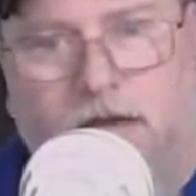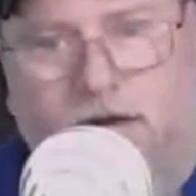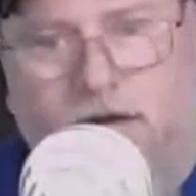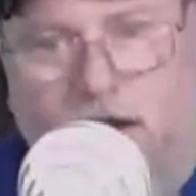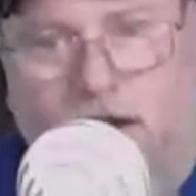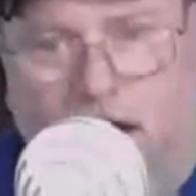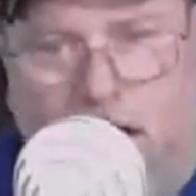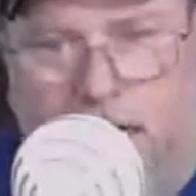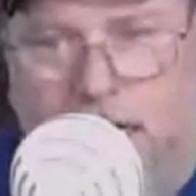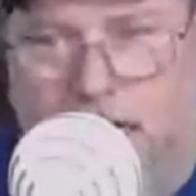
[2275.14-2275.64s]

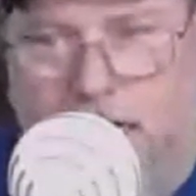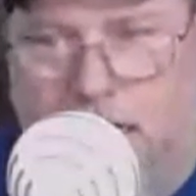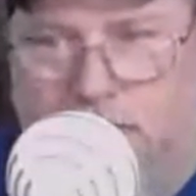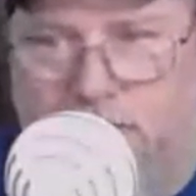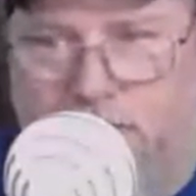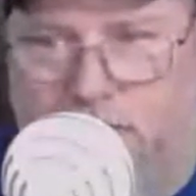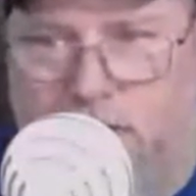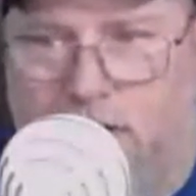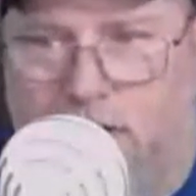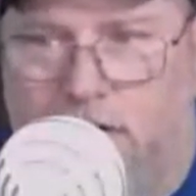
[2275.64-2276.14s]
Not
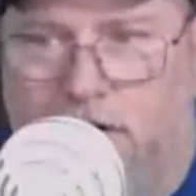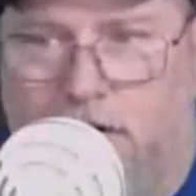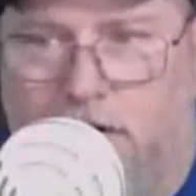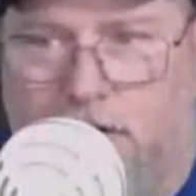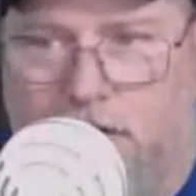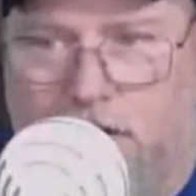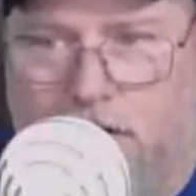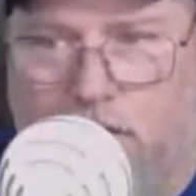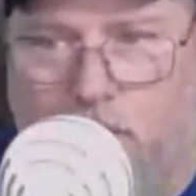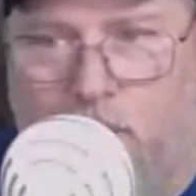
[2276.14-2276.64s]
even
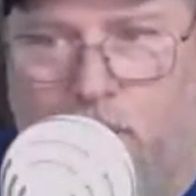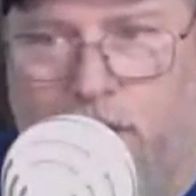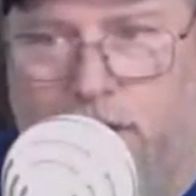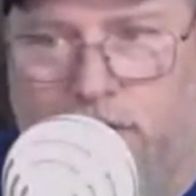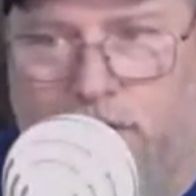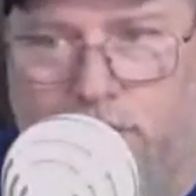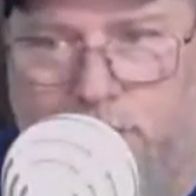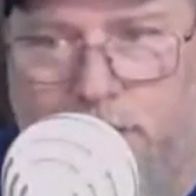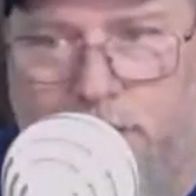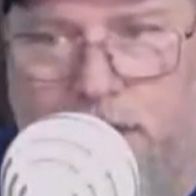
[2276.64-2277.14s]

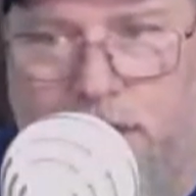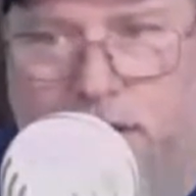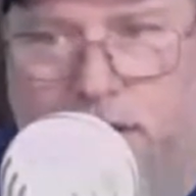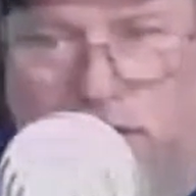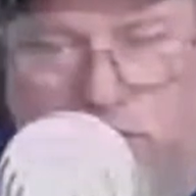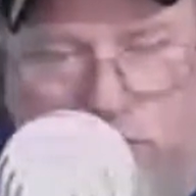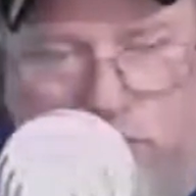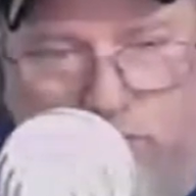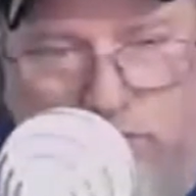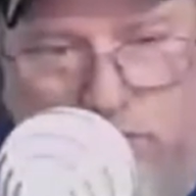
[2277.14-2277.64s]
going to be
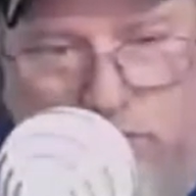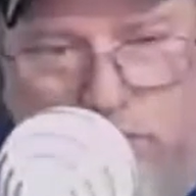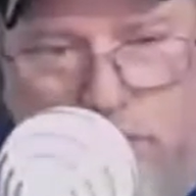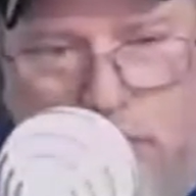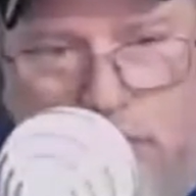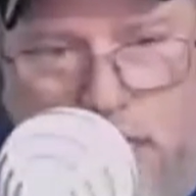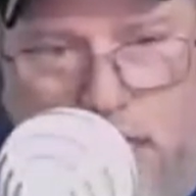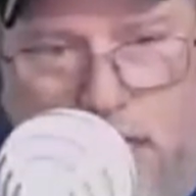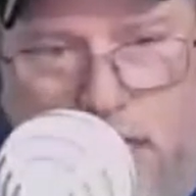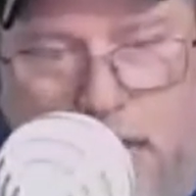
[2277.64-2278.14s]
close.
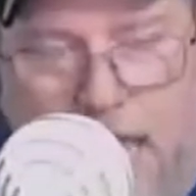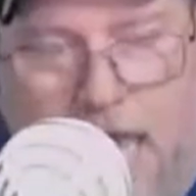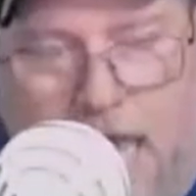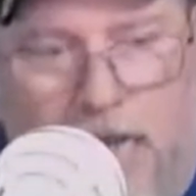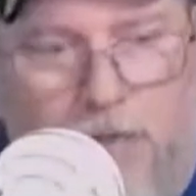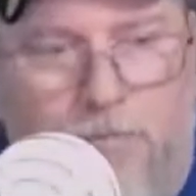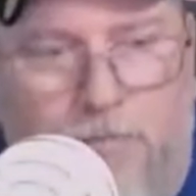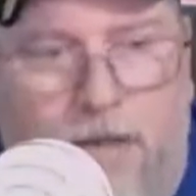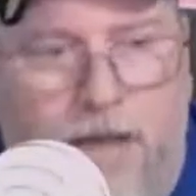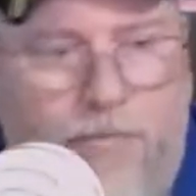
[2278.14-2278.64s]

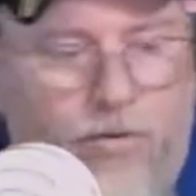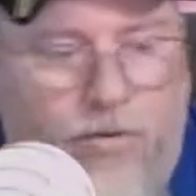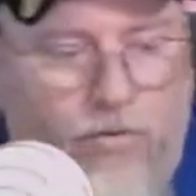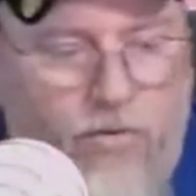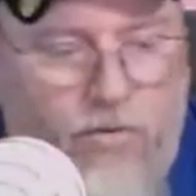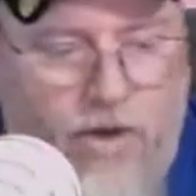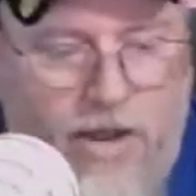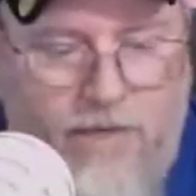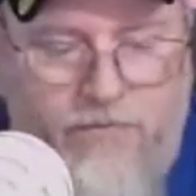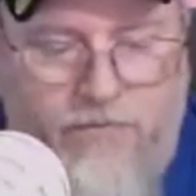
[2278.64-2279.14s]
Alabama
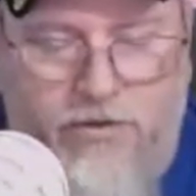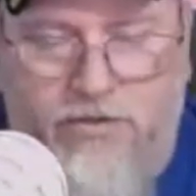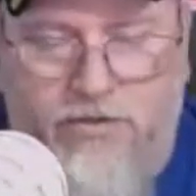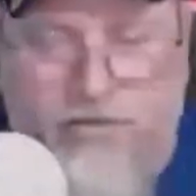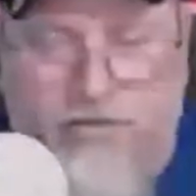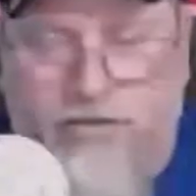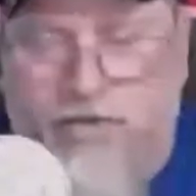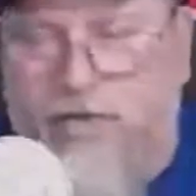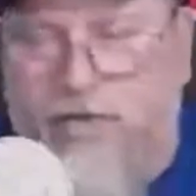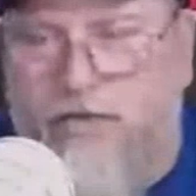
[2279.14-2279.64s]
will have their
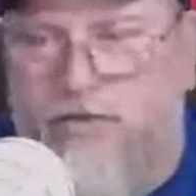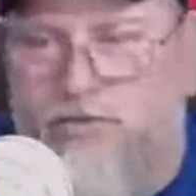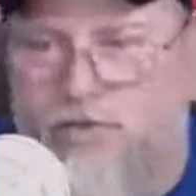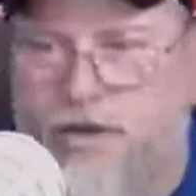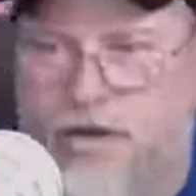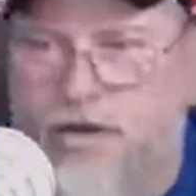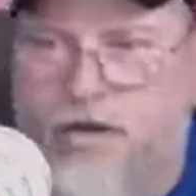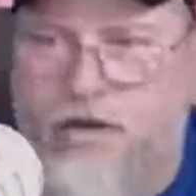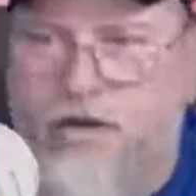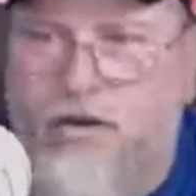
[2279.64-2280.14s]
second
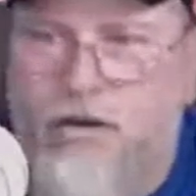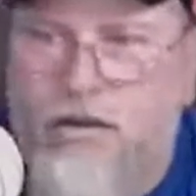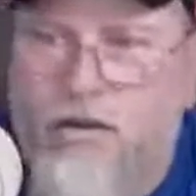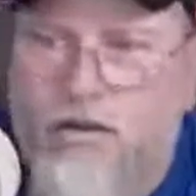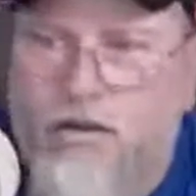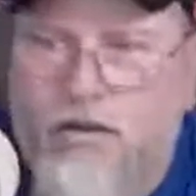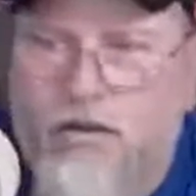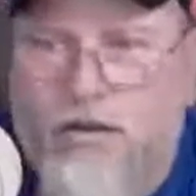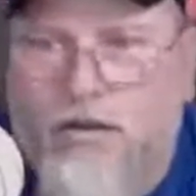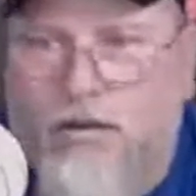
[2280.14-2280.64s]
string
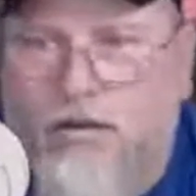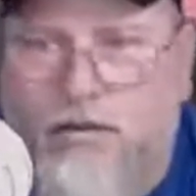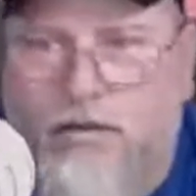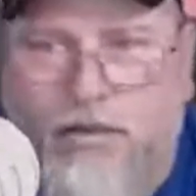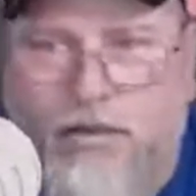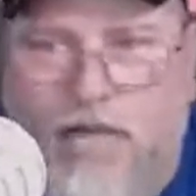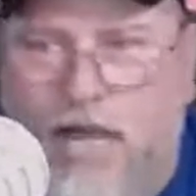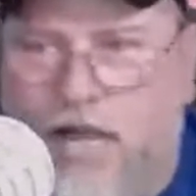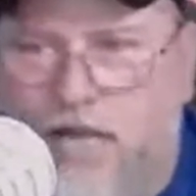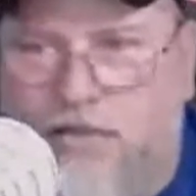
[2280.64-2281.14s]

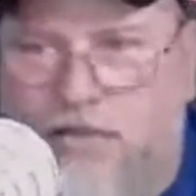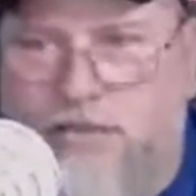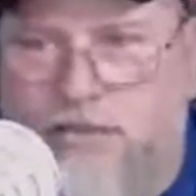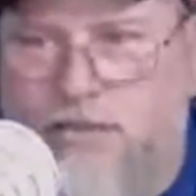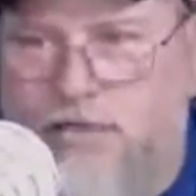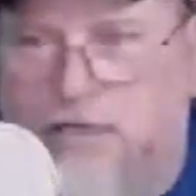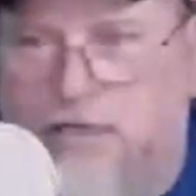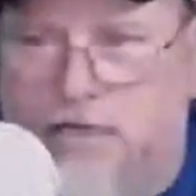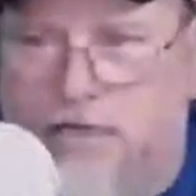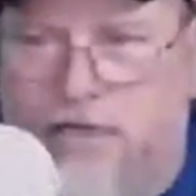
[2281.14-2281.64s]
lines
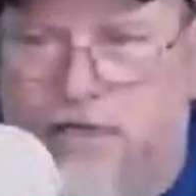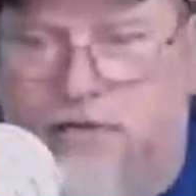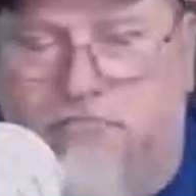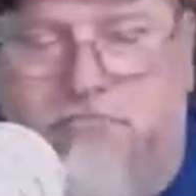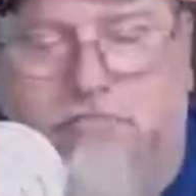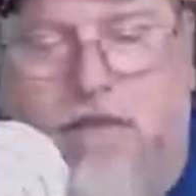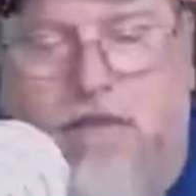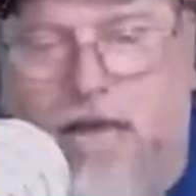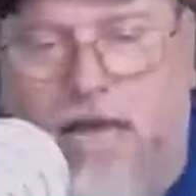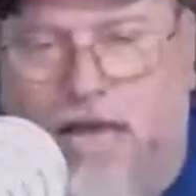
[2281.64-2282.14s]

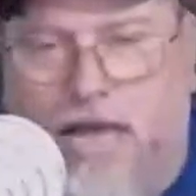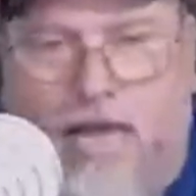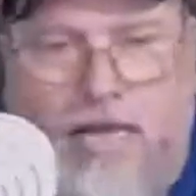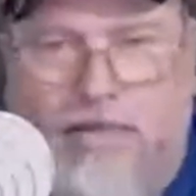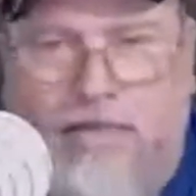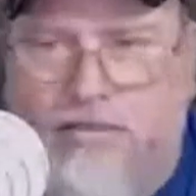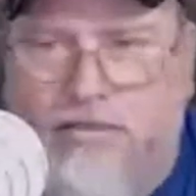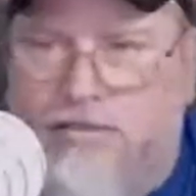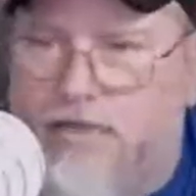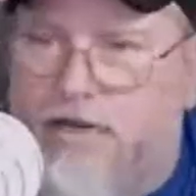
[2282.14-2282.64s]
in
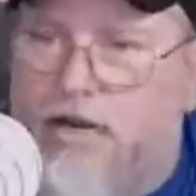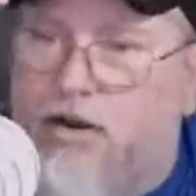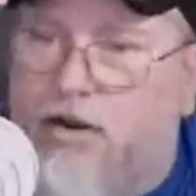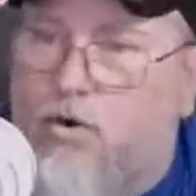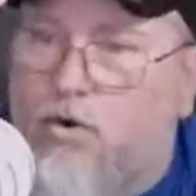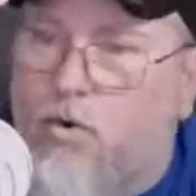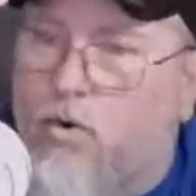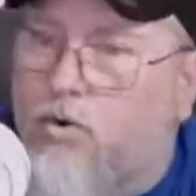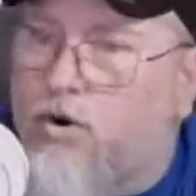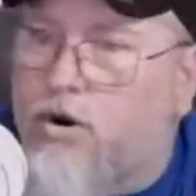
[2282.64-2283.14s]
second
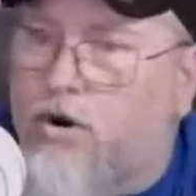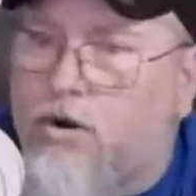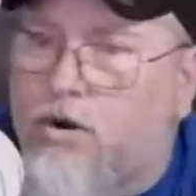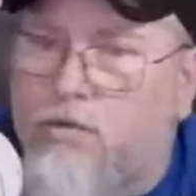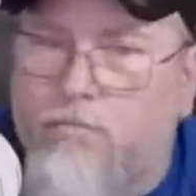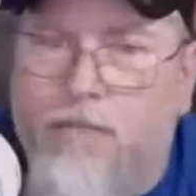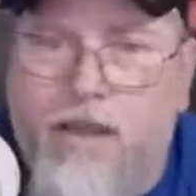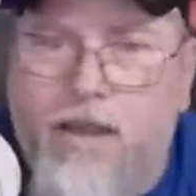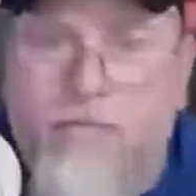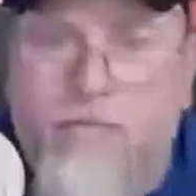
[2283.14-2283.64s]
quarter,
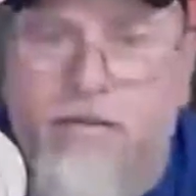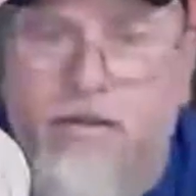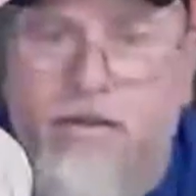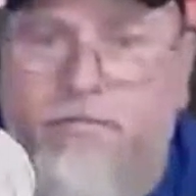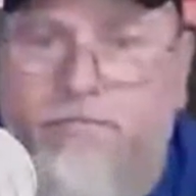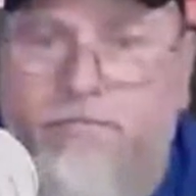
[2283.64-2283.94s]
maybe.